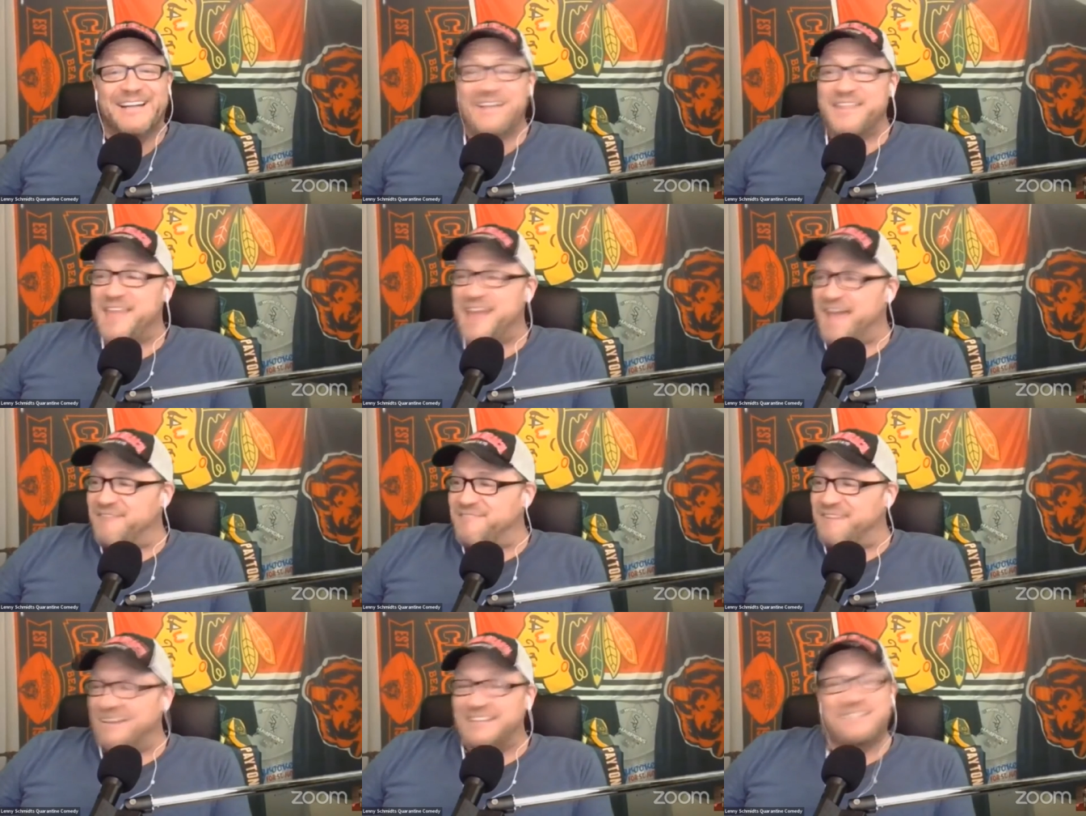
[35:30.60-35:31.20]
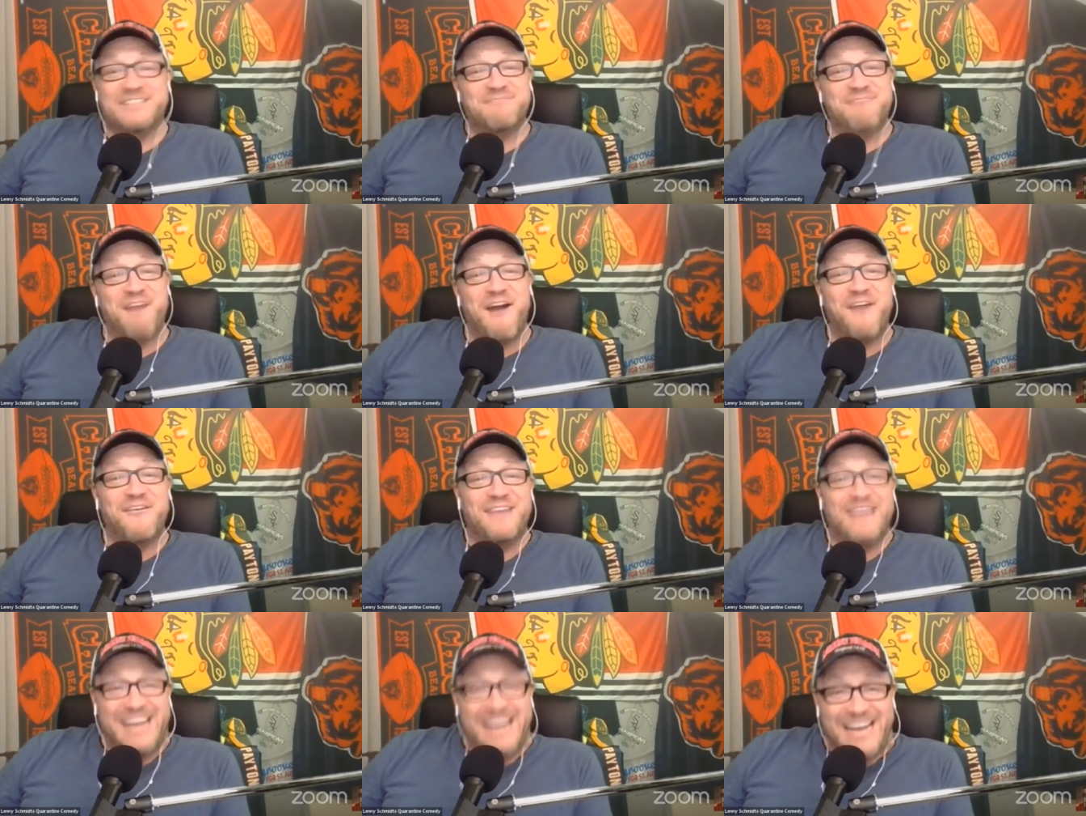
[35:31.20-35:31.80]
That means
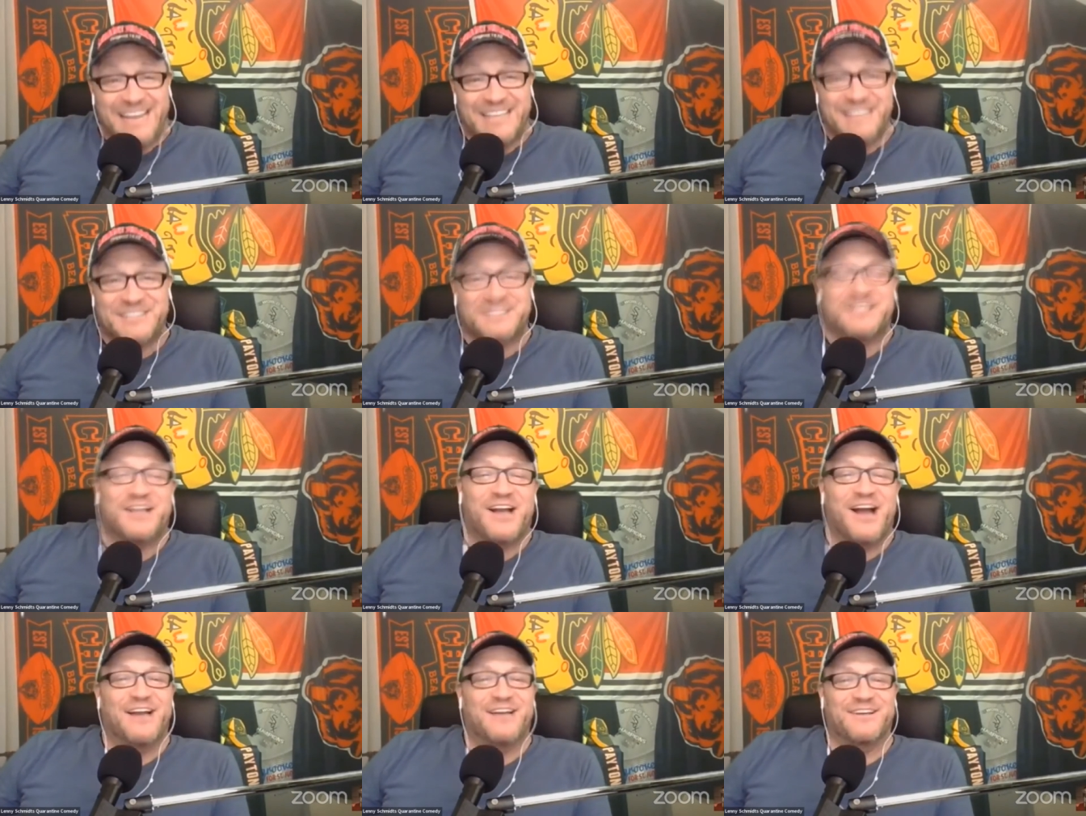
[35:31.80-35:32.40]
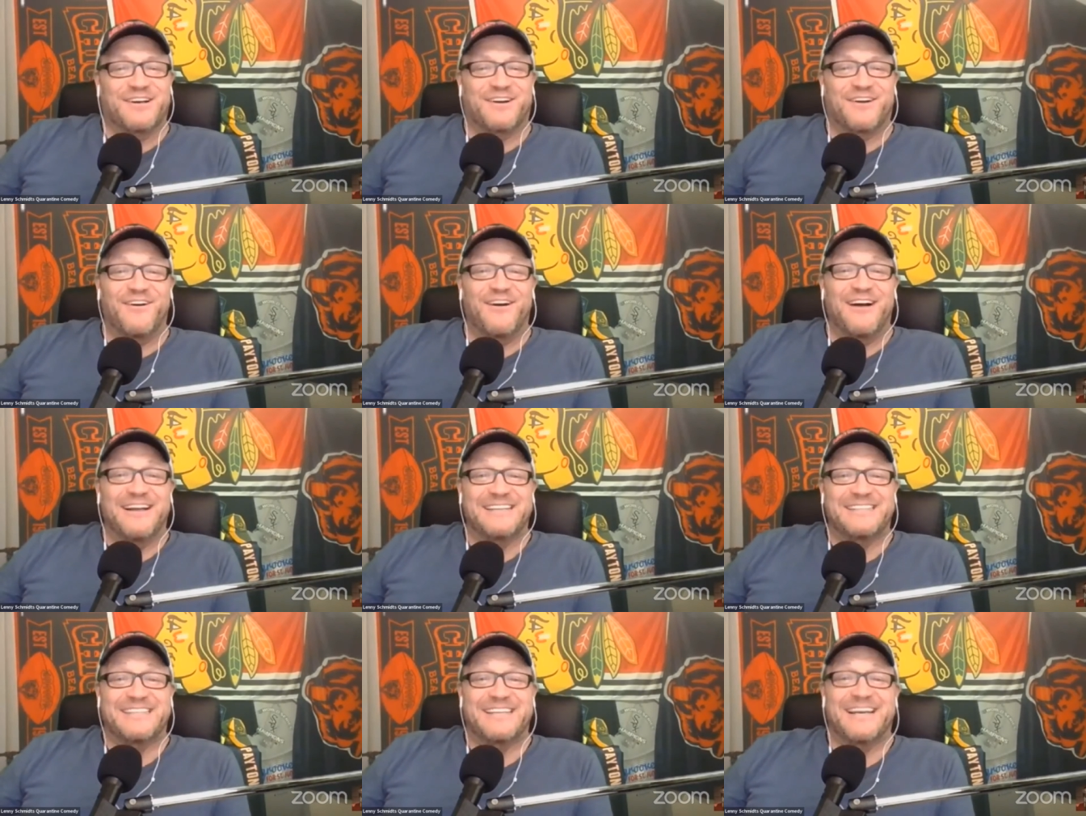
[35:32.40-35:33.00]
tomorrow is John
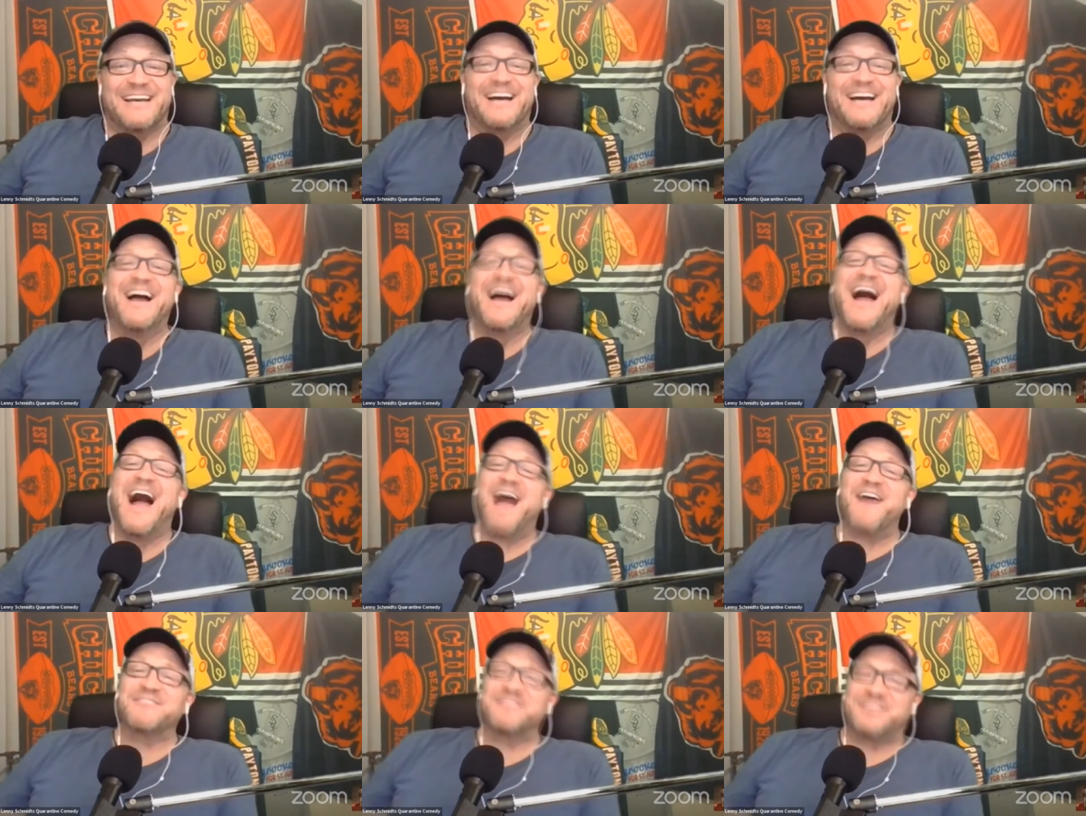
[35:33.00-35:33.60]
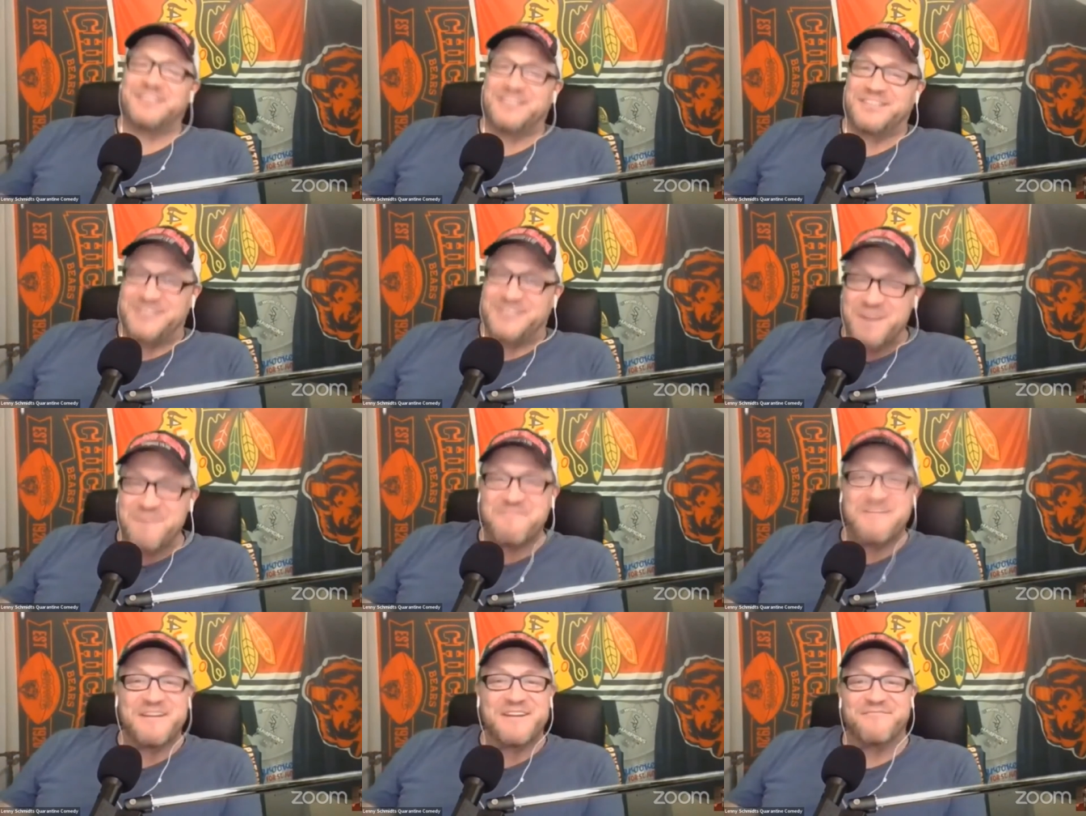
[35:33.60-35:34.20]
DeCrosta. How
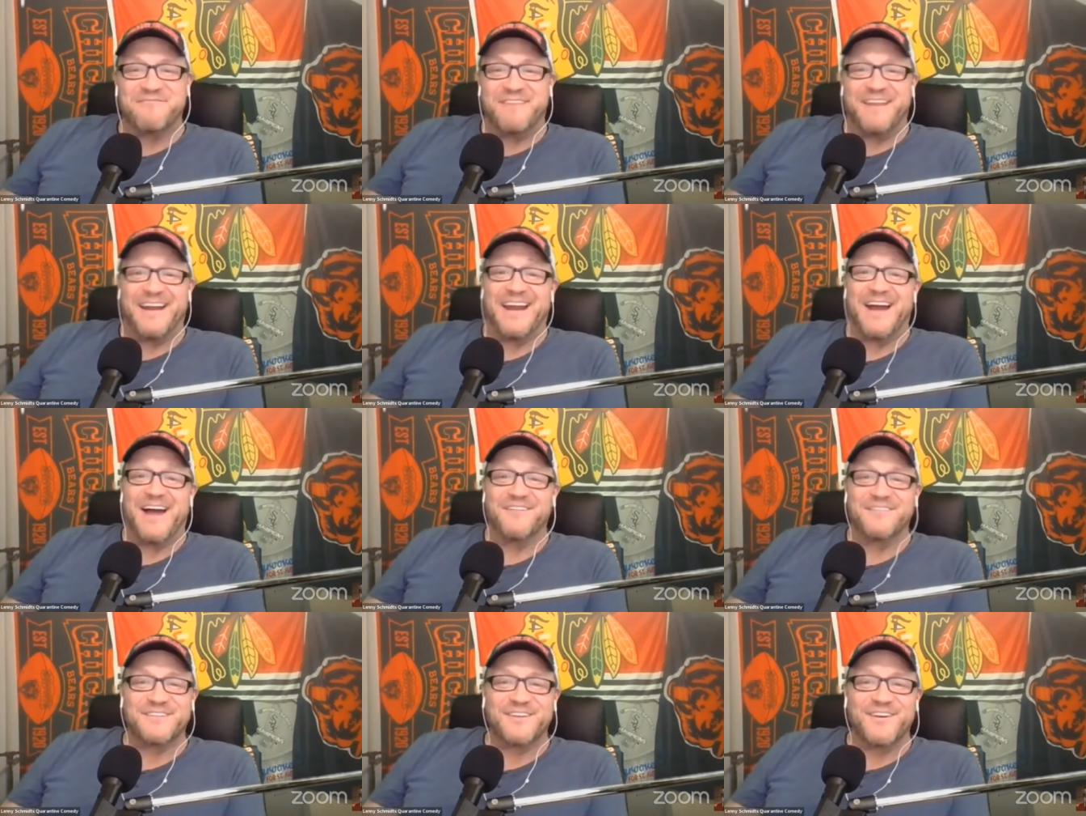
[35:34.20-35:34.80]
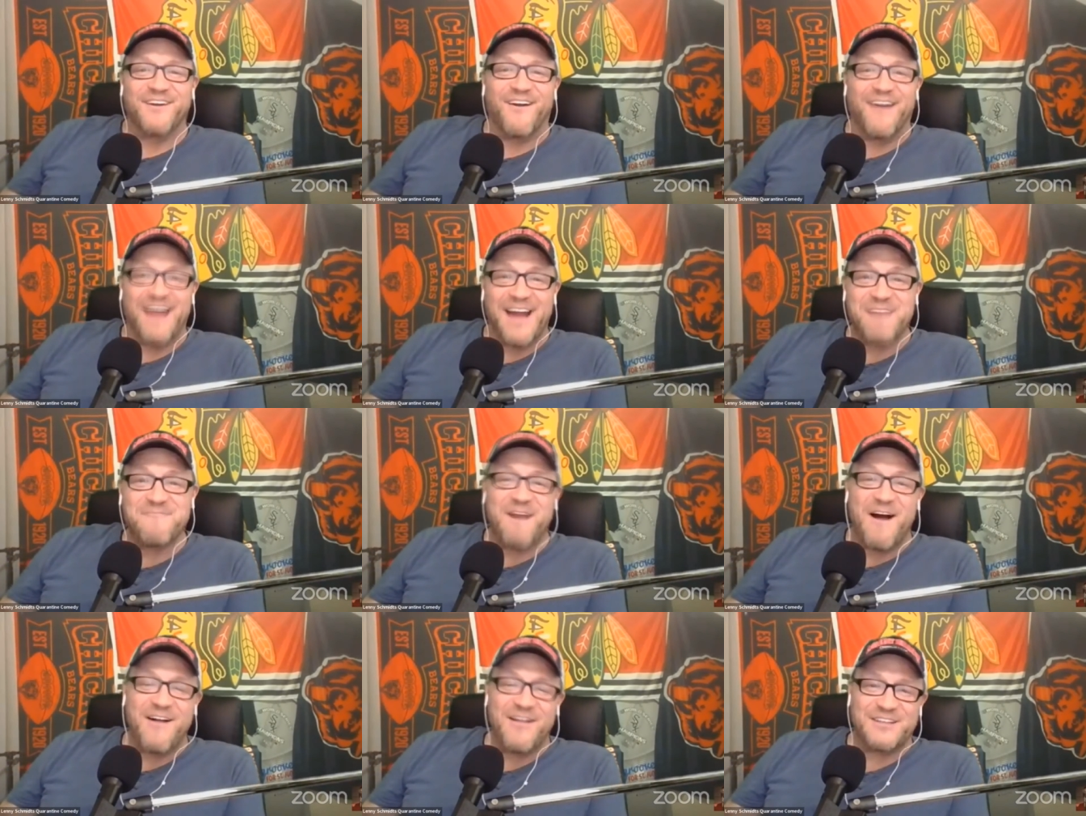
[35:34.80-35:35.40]
stupid of me. I'm sorry.
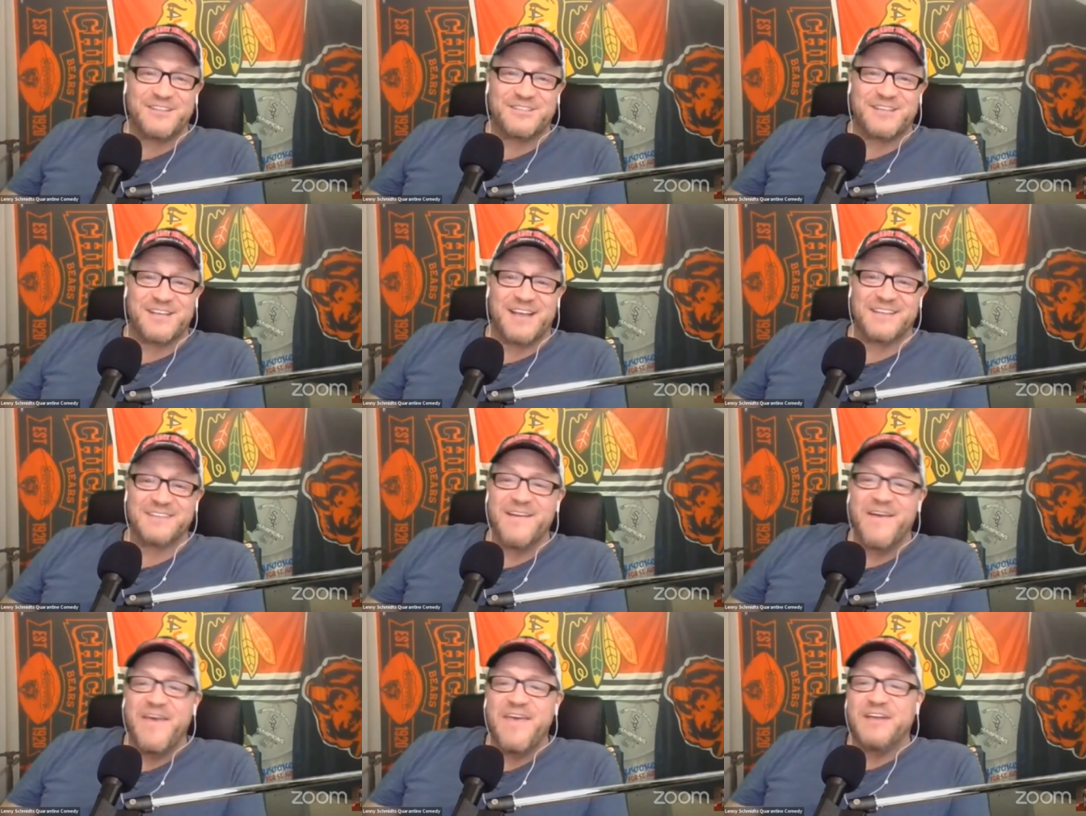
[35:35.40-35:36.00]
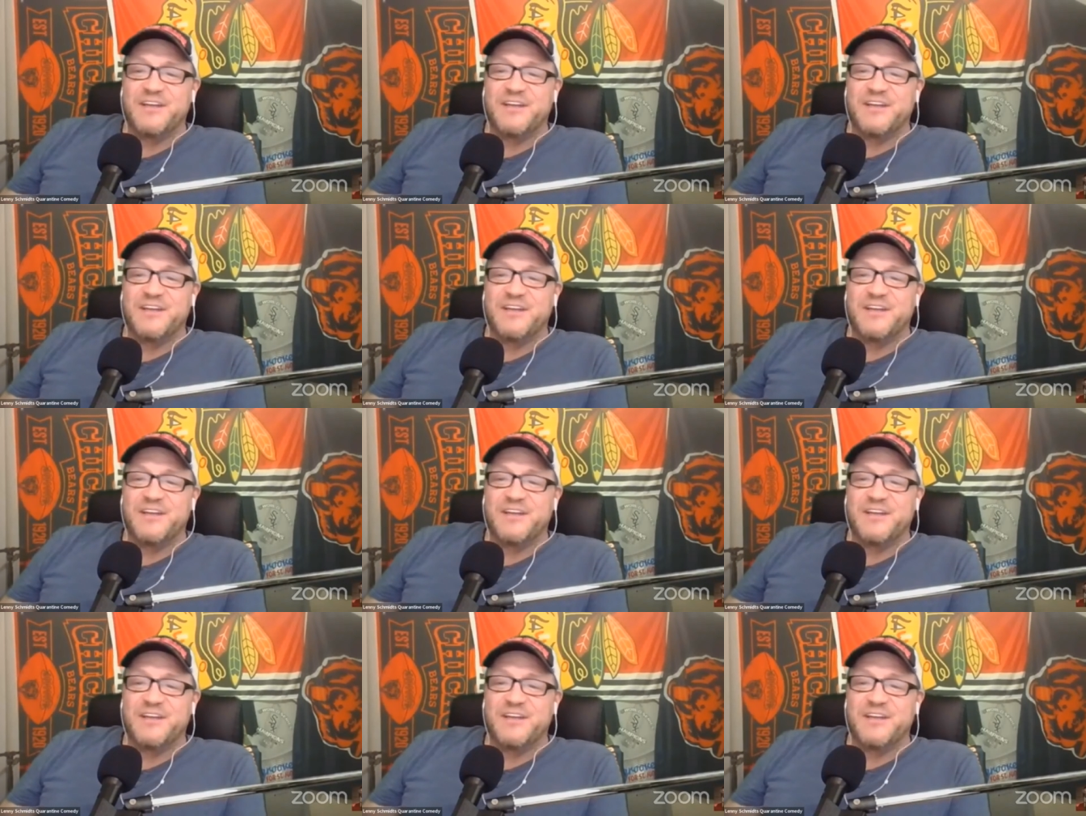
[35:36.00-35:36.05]
I apologize.